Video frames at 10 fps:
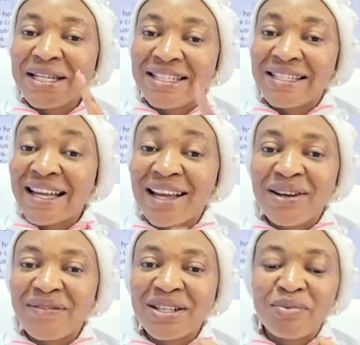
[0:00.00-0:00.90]
be
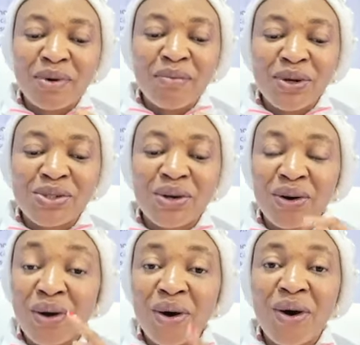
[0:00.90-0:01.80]
denied of this
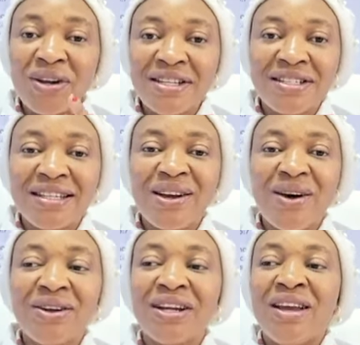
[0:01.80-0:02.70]
promotion, God is still
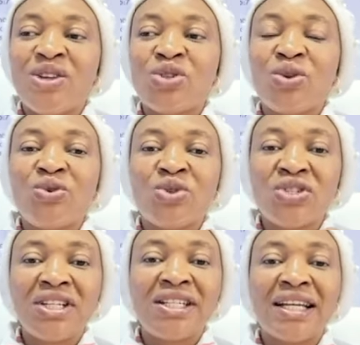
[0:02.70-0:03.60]
God. So you
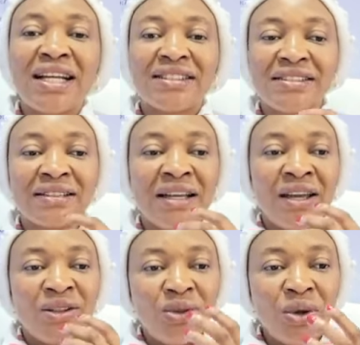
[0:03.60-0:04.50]
see that
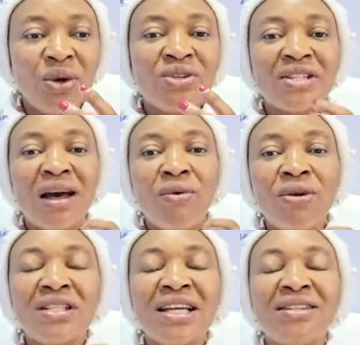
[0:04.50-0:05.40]
those that
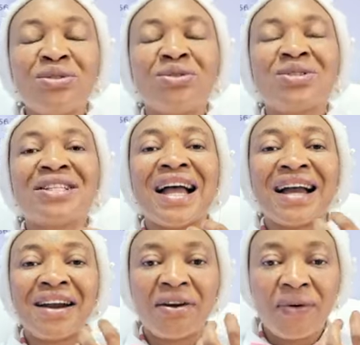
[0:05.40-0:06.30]
wanted you to
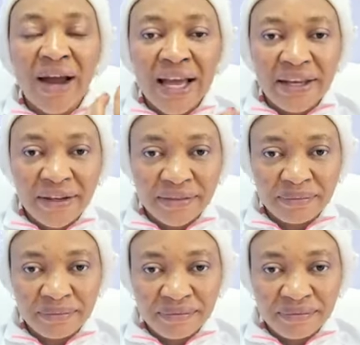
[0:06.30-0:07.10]
start crying,